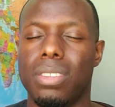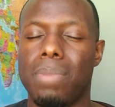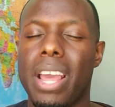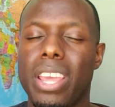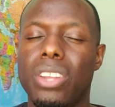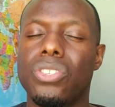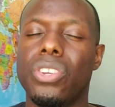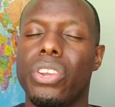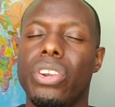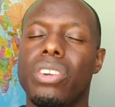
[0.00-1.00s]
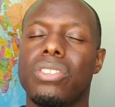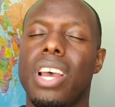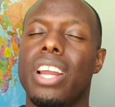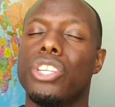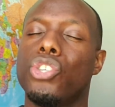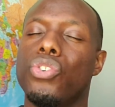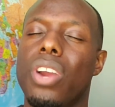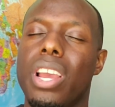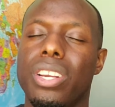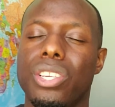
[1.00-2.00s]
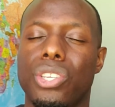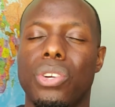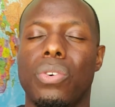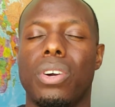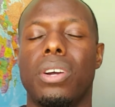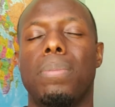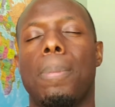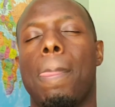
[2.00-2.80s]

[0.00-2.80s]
My insecure side is trying to show up.